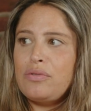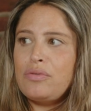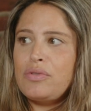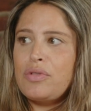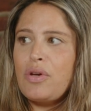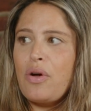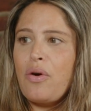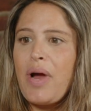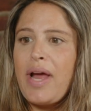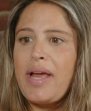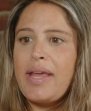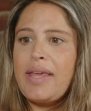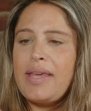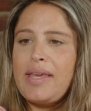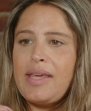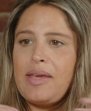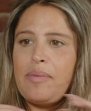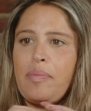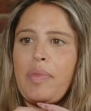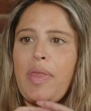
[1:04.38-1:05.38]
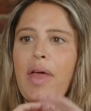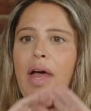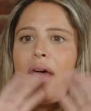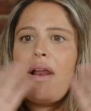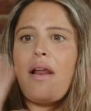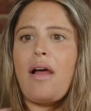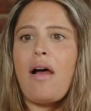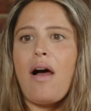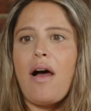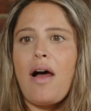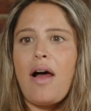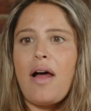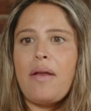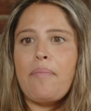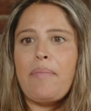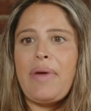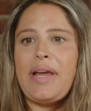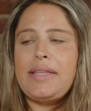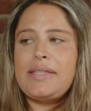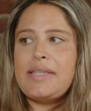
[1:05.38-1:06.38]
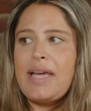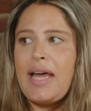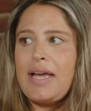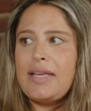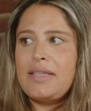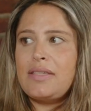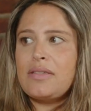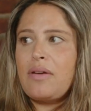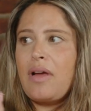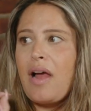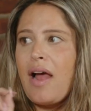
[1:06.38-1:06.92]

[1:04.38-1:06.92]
so I keep that on my desk.